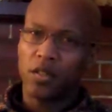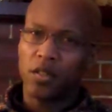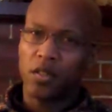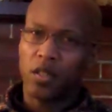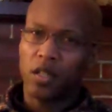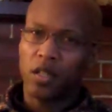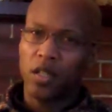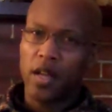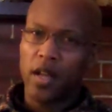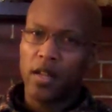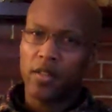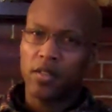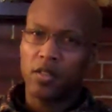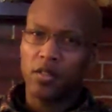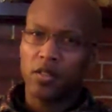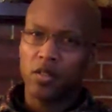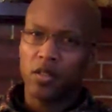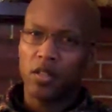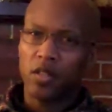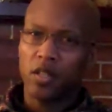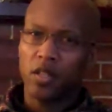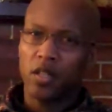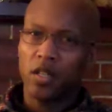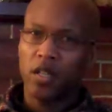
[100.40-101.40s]
classes
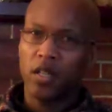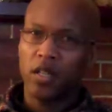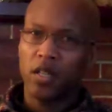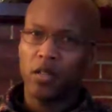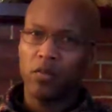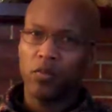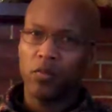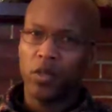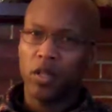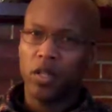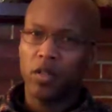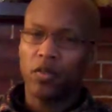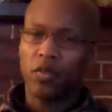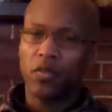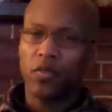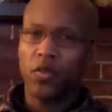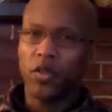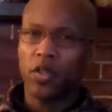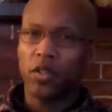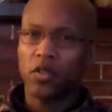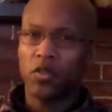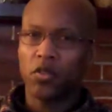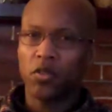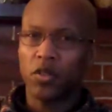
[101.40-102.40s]
on a week
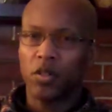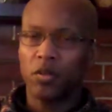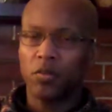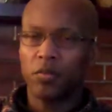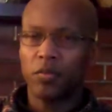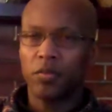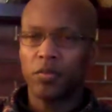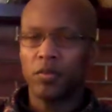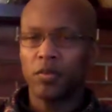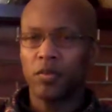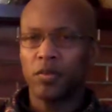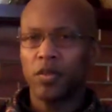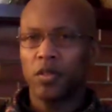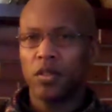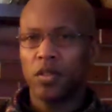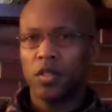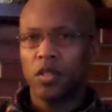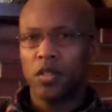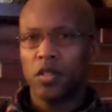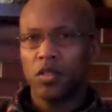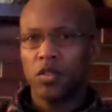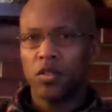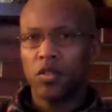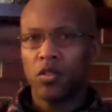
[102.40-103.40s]
field trip.
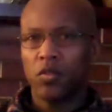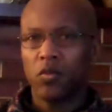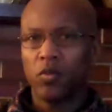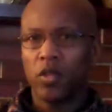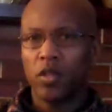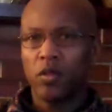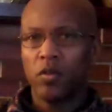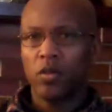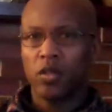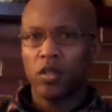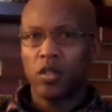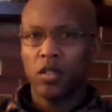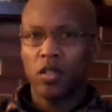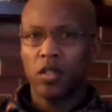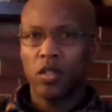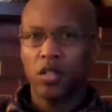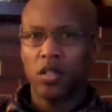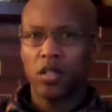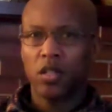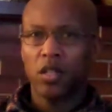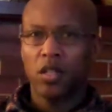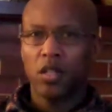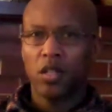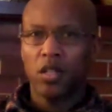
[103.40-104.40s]
So we were
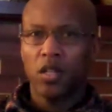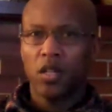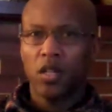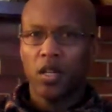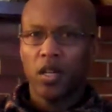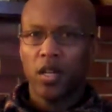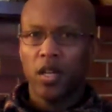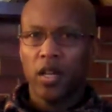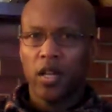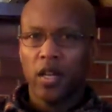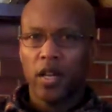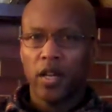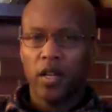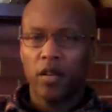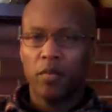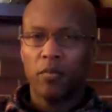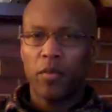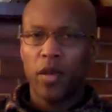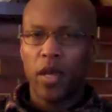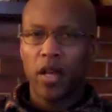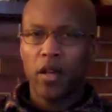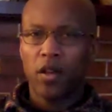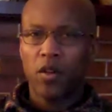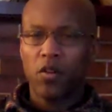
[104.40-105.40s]
heading
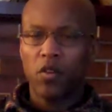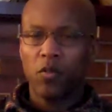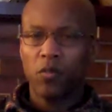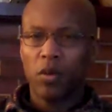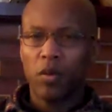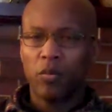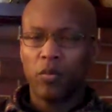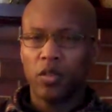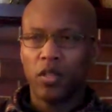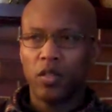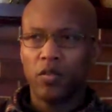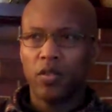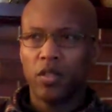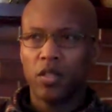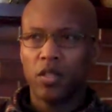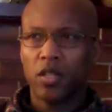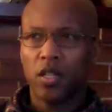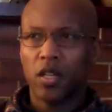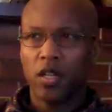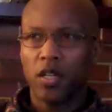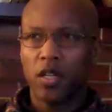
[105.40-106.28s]
back home, I believe, at the